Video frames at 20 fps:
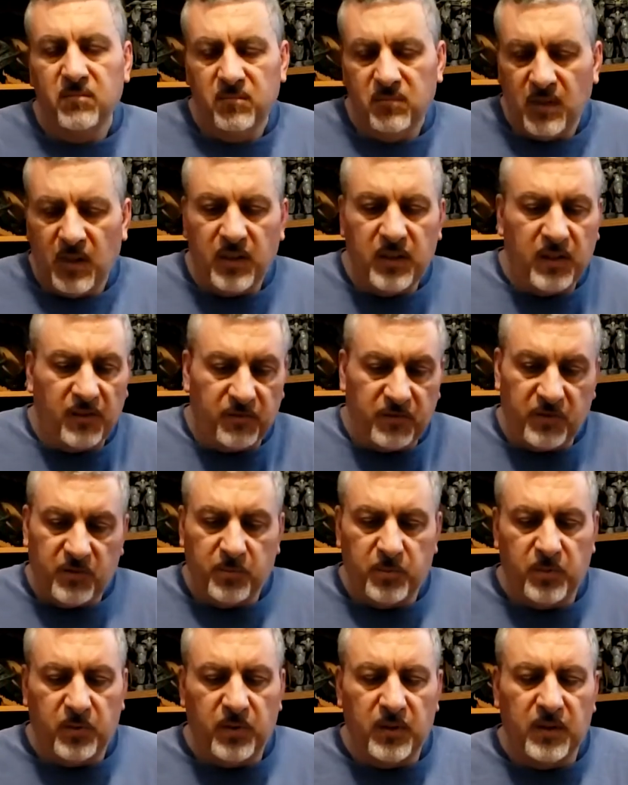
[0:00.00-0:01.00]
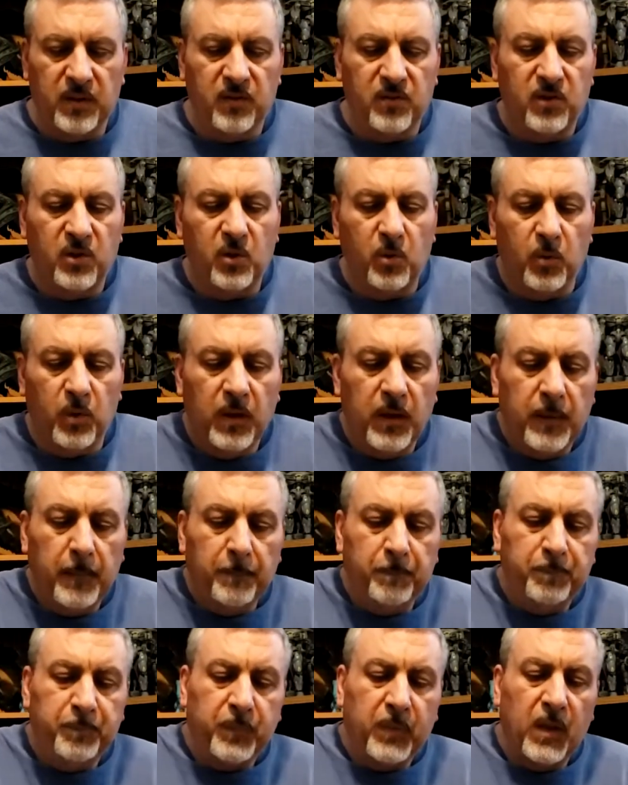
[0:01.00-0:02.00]
a difference between these two.
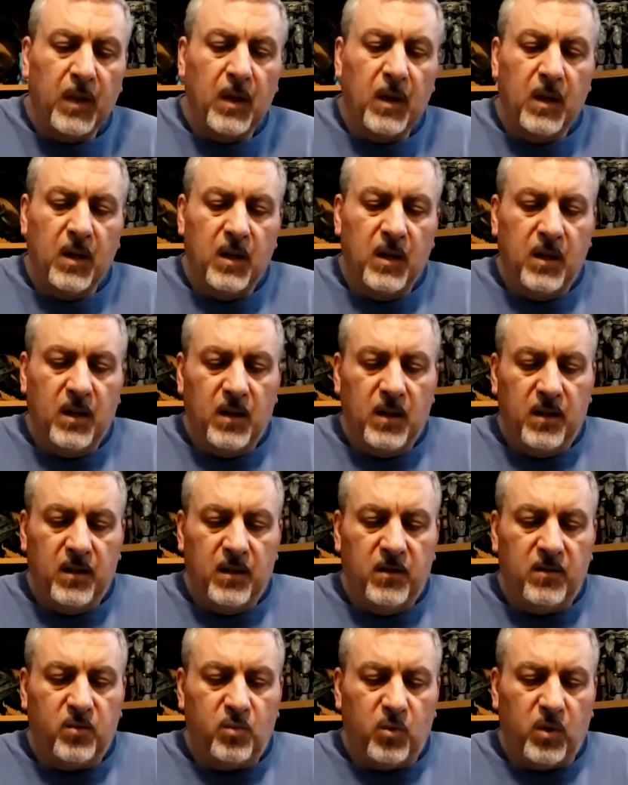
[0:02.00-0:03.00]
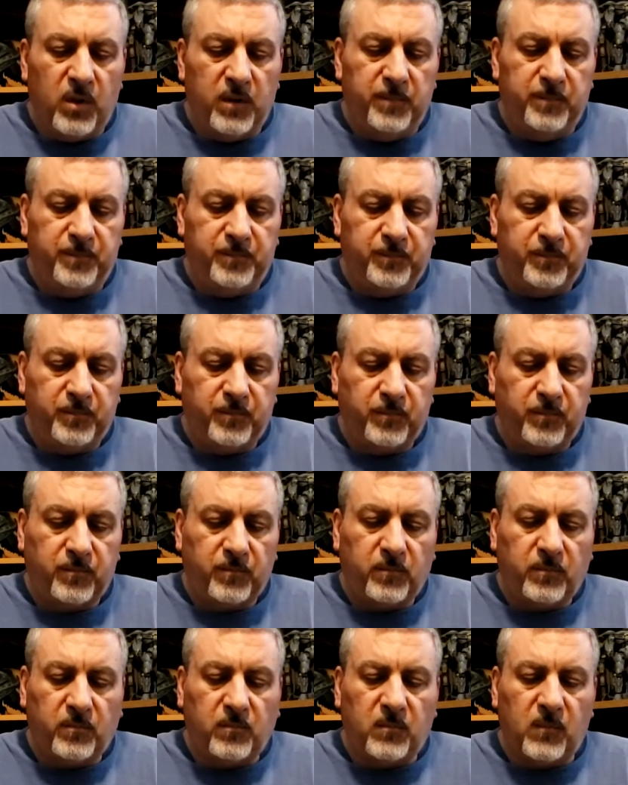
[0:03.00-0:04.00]
This one,
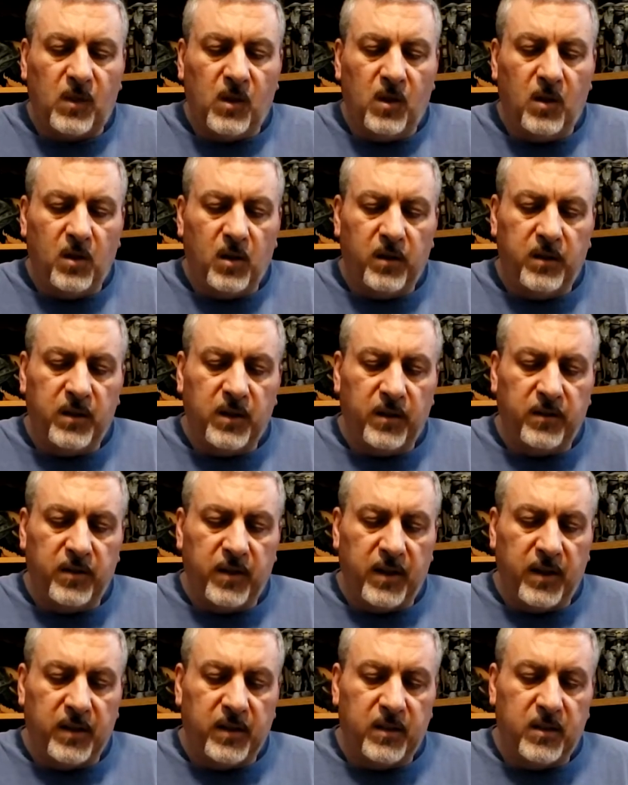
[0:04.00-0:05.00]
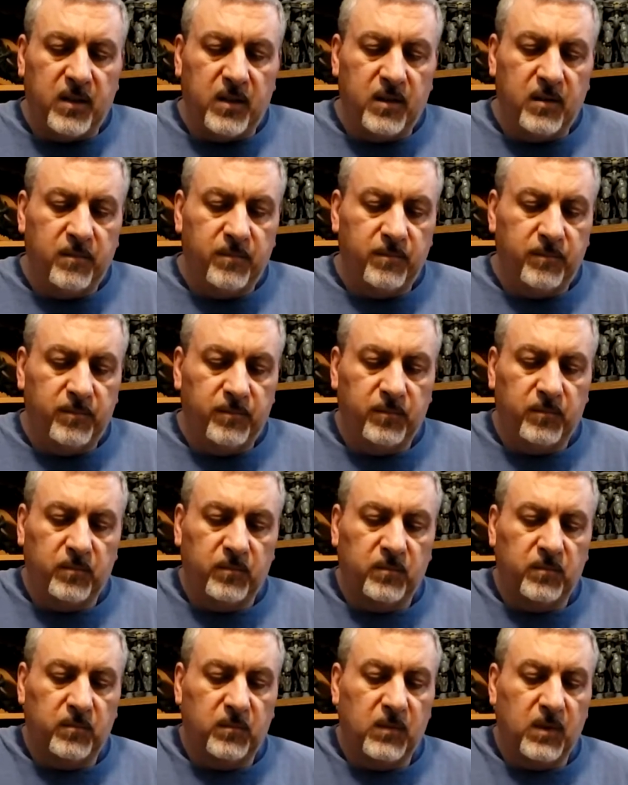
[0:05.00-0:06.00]
on the other hand,
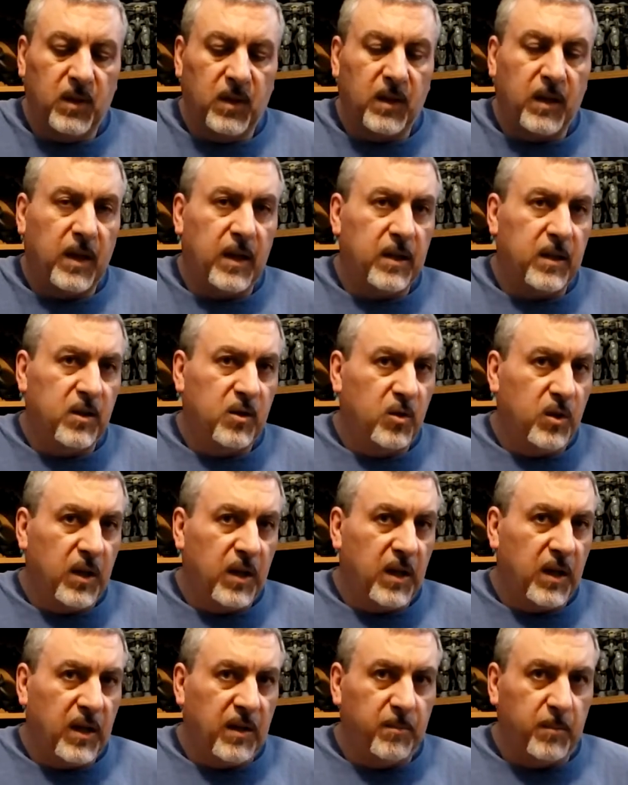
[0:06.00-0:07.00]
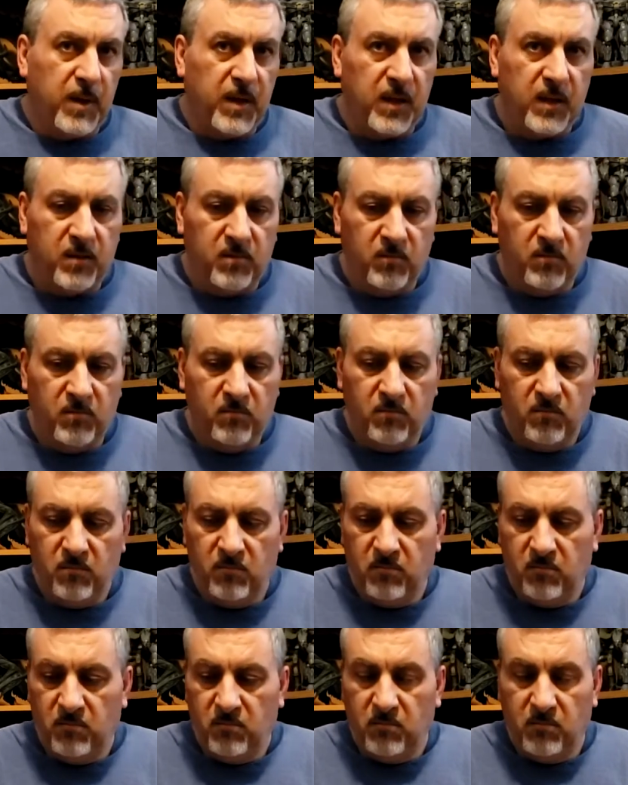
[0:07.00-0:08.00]
again, you can't have my
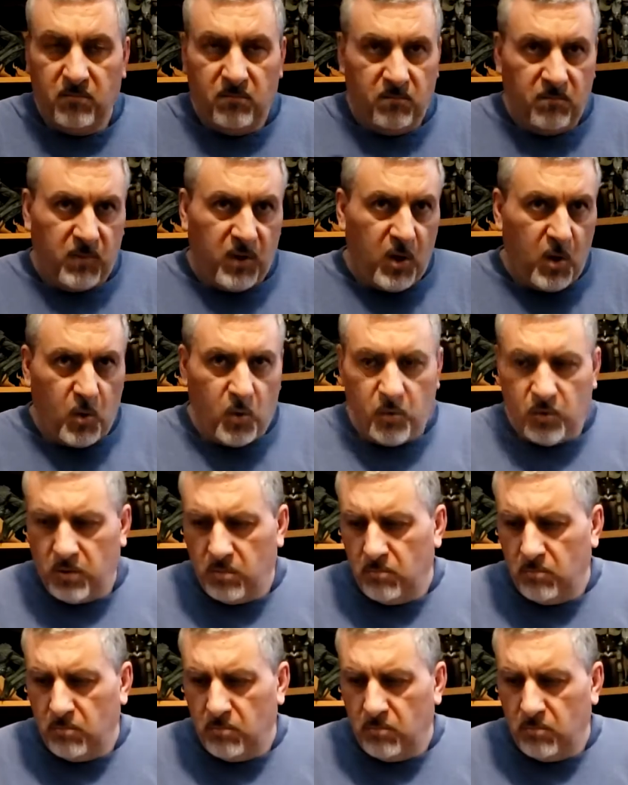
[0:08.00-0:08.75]
code.